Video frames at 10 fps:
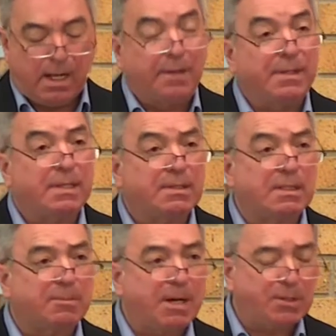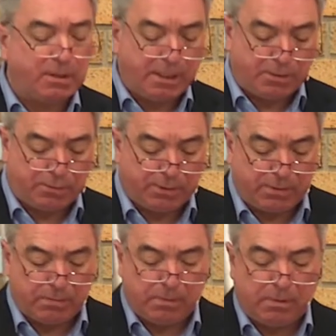And this is especially
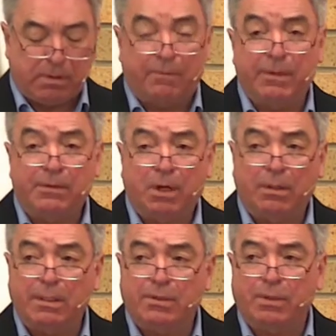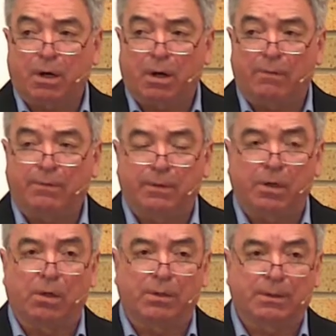true of the knowledge of
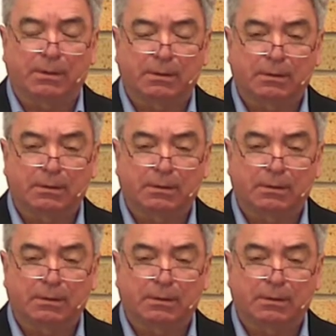God.